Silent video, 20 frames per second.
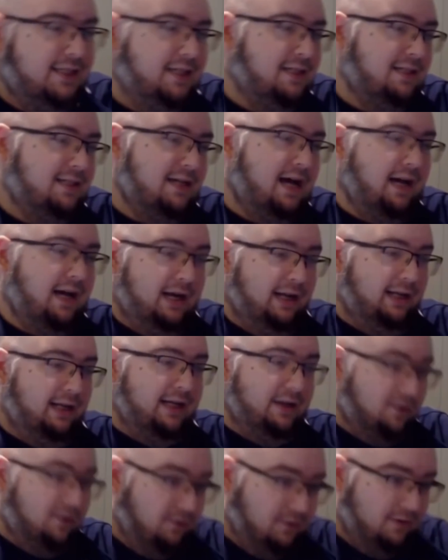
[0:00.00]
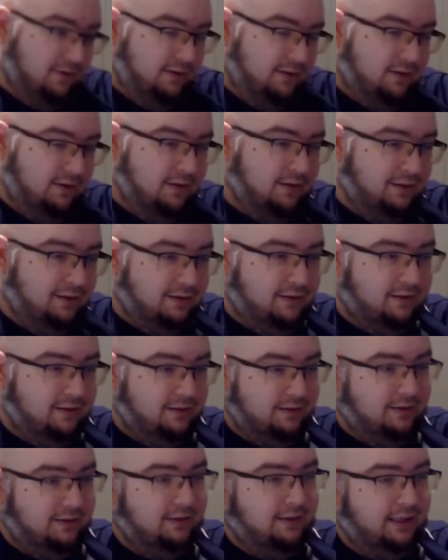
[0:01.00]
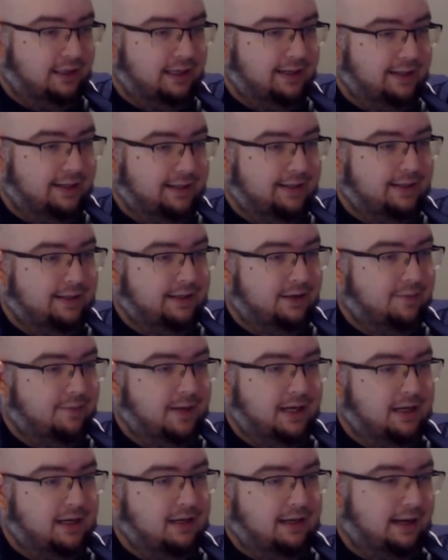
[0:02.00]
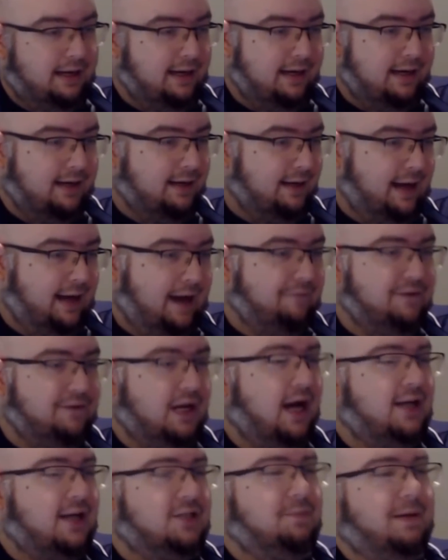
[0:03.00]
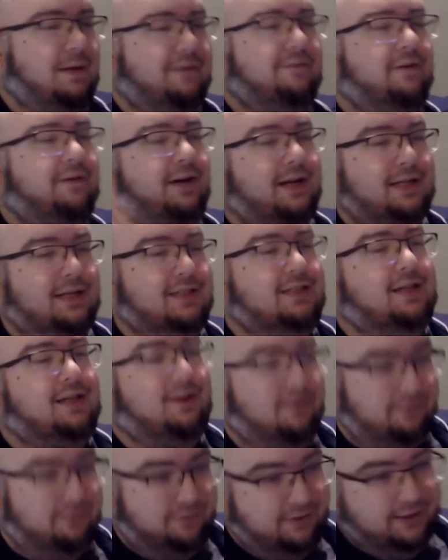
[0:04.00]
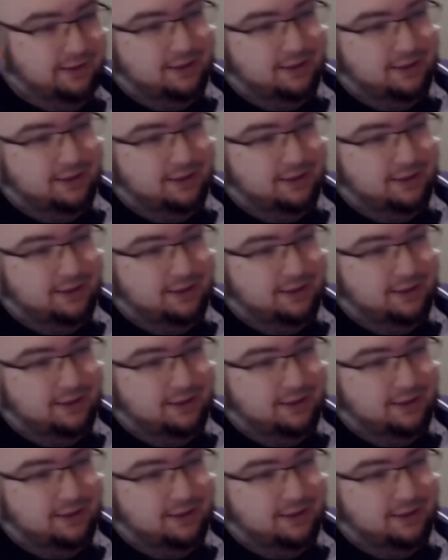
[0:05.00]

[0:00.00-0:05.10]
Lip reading: is not illegal, right? Nobody, like, I've doxed my fucking self.